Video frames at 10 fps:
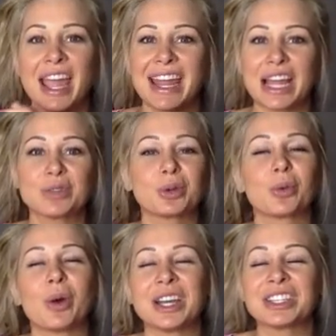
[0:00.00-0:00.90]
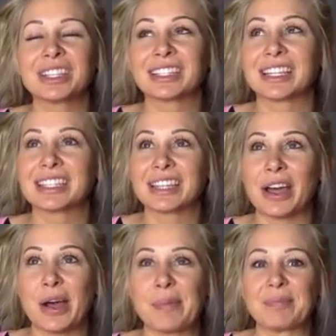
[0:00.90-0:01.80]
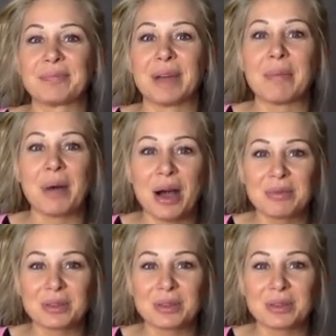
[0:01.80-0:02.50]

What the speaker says: And as we were watching this, my mom